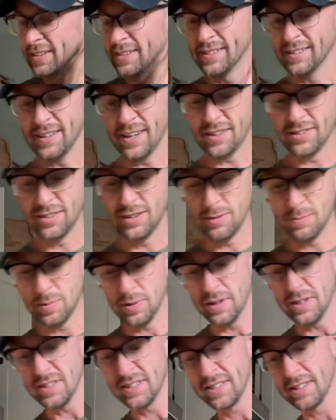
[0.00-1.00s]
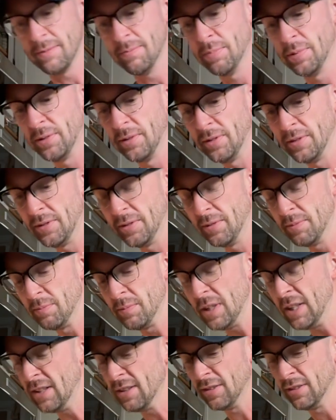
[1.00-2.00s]
This is actually a pretty simple
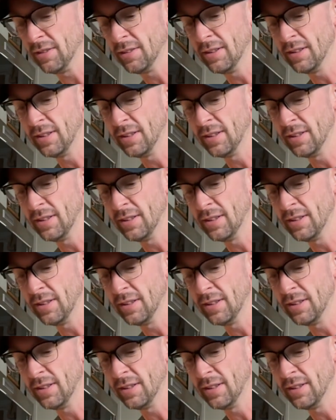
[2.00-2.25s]
meal